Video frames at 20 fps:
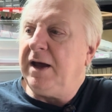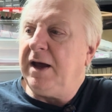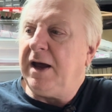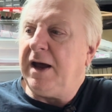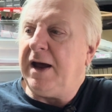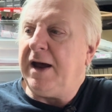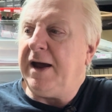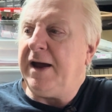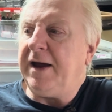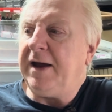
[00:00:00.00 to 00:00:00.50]

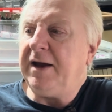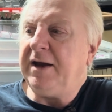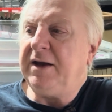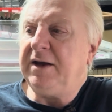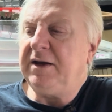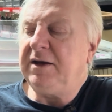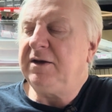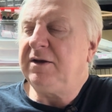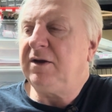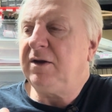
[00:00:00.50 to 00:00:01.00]

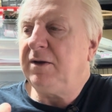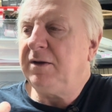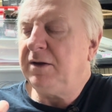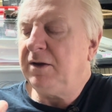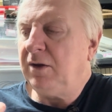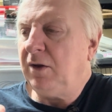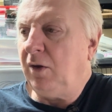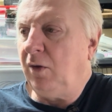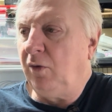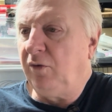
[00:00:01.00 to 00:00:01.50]
And
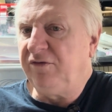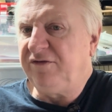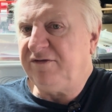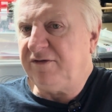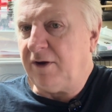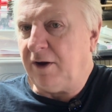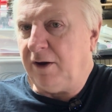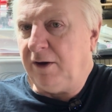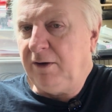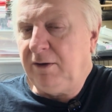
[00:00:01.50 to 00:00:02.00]

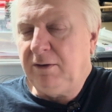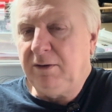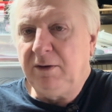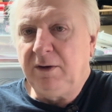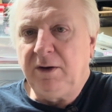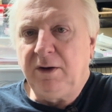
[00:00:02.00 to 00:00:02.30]
also,